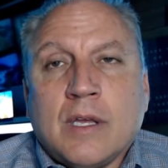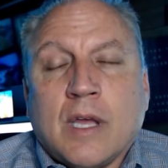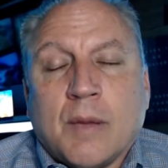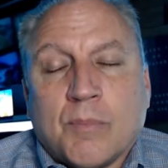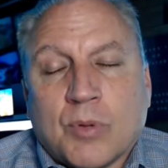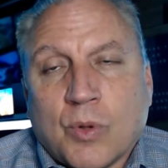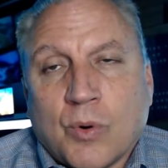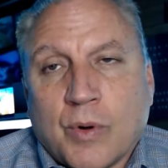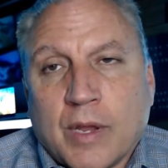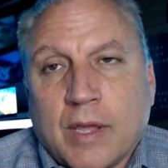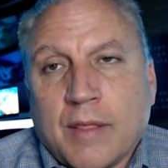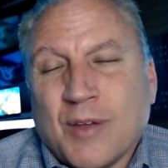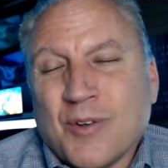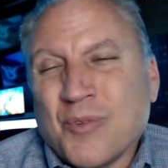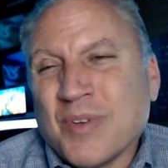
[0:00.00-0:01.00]
employee
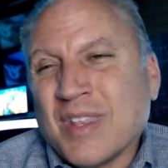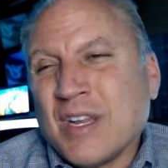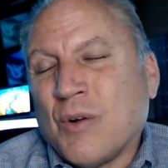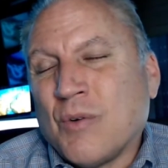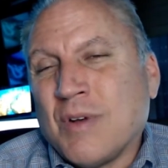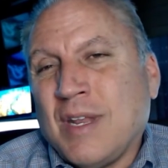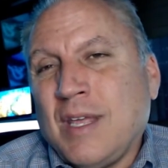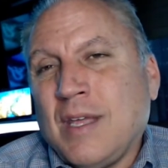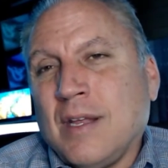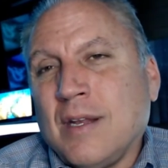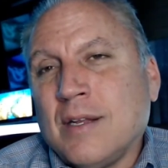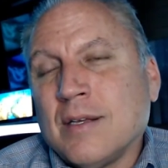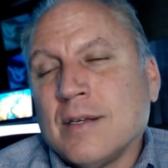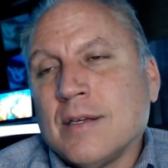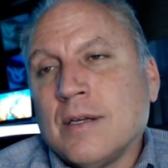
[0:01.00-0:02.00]
that you really don't
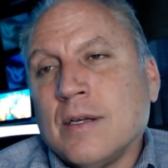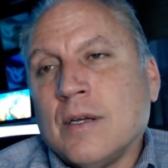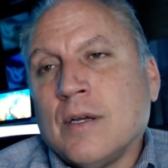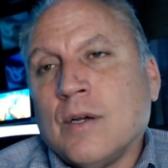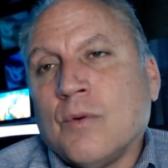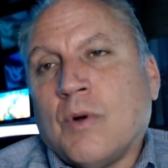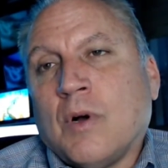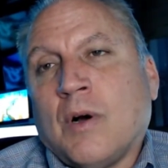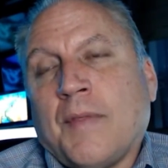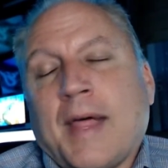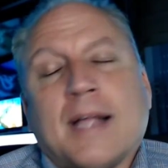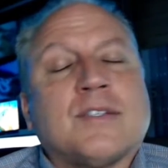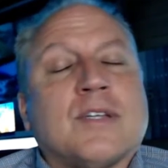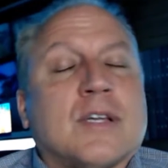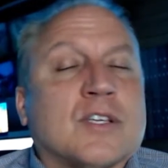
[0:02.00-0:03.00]
need, well,
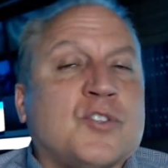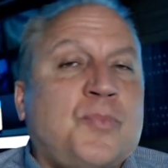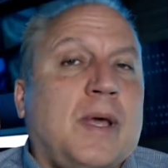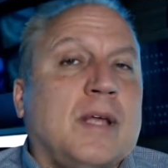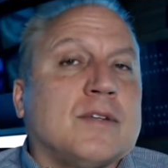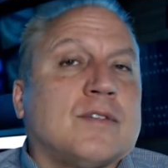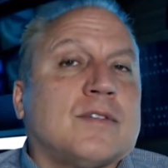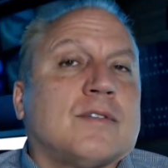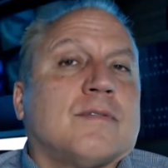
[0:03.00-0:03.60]
that's an expense.